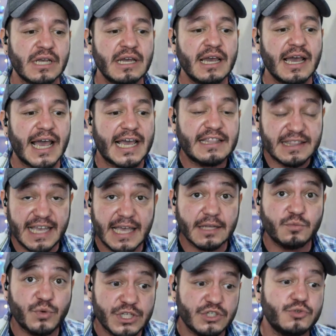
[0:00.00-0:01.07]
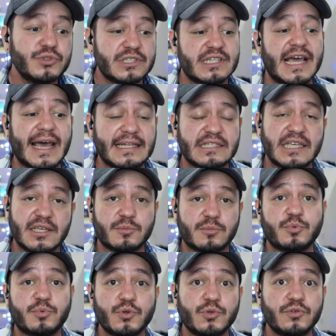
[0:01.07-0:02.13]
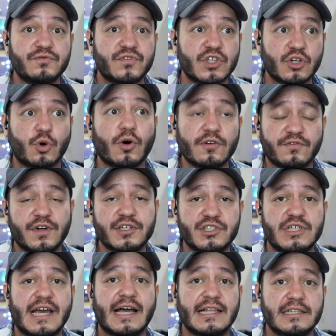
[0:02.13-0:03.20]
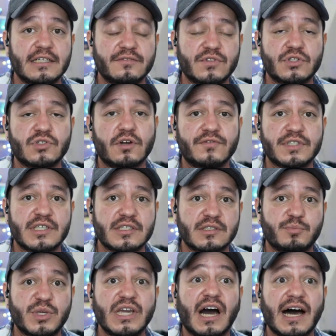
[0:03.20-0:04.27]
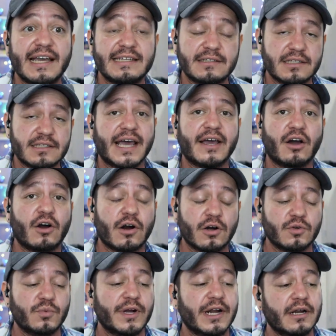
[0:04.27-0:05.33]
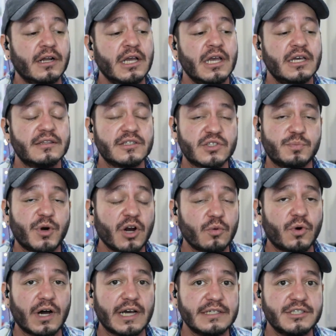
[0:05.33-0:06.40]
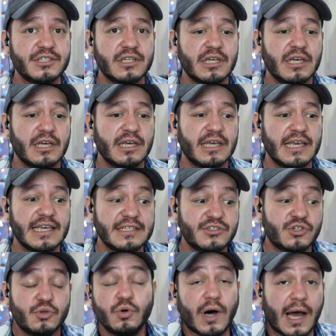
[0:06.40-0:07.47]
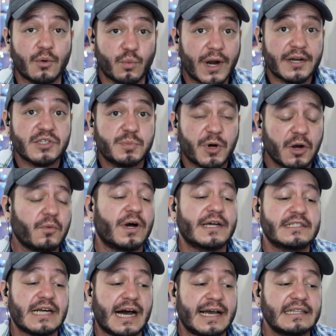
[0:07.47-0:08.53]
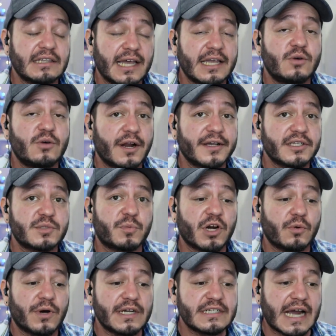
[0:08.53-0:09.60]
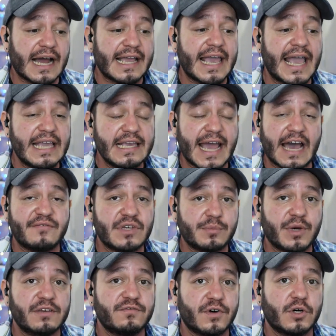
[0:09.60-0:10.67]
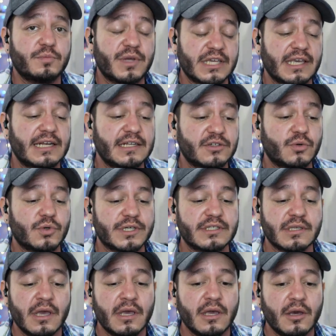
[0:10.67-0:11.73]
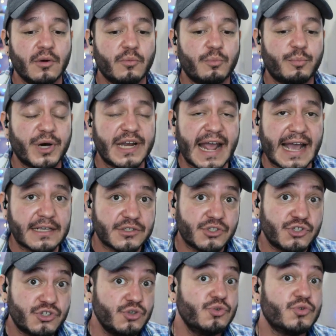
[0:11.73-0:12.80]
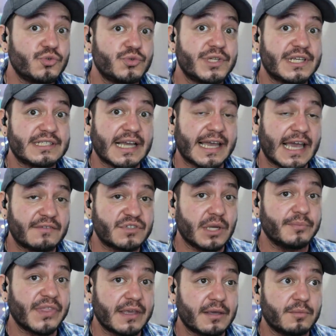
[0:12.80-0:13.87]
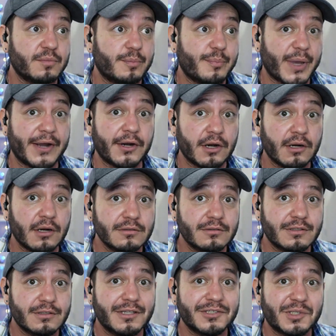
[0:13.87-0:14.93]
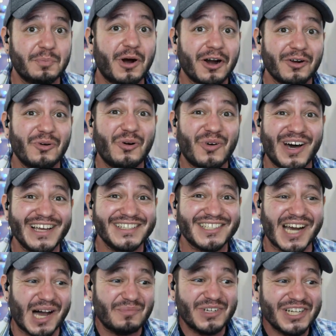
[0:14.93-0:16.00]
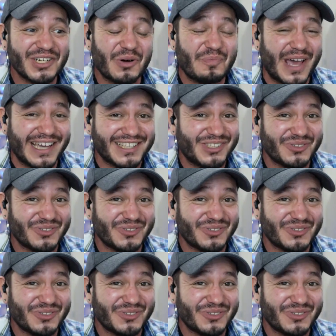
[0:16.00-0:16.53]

and then we used that to improve the core functionality of the services behind that hardware. The smartwatch is cool. I wear a smartwatch. I like wearing a smartwatch. I hate having my phone make any noise. But as soon as I have something better than the smartwatch, I'm going to go back to a